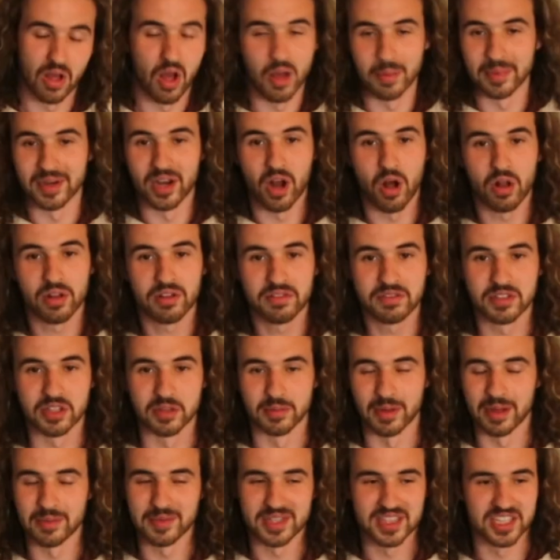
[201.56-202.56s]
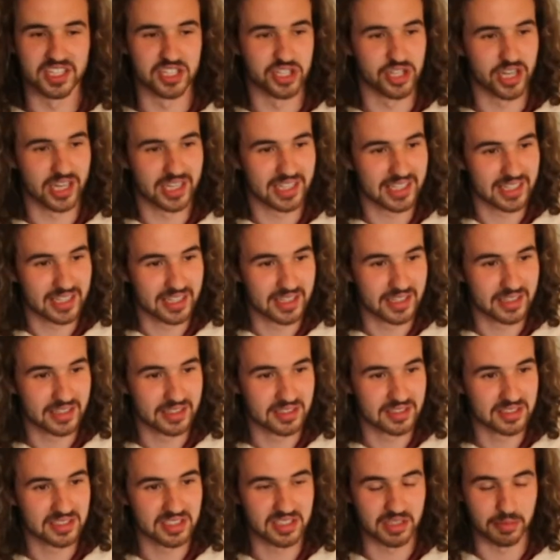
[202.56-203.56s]
I mean, all of them. I mean, the
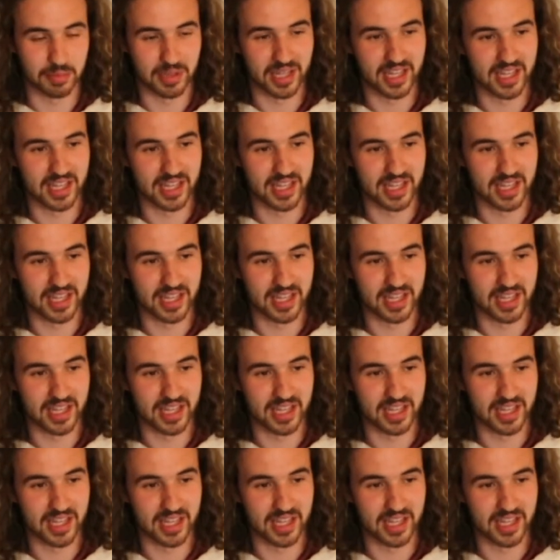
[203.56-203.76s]
chickens, the